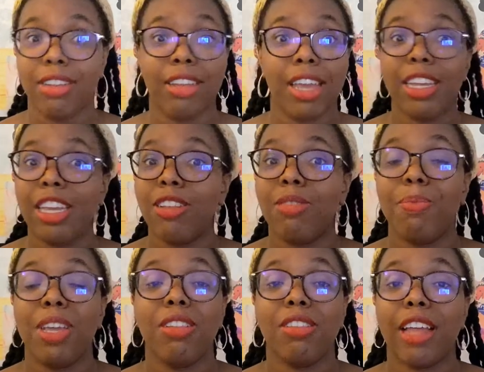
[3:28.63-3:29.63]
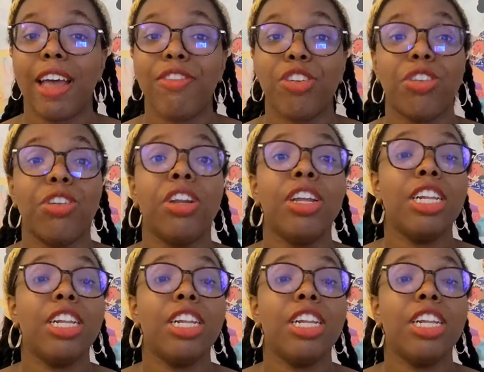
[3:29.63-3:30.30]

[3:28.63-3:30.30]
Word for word: Danny and Pete's lives are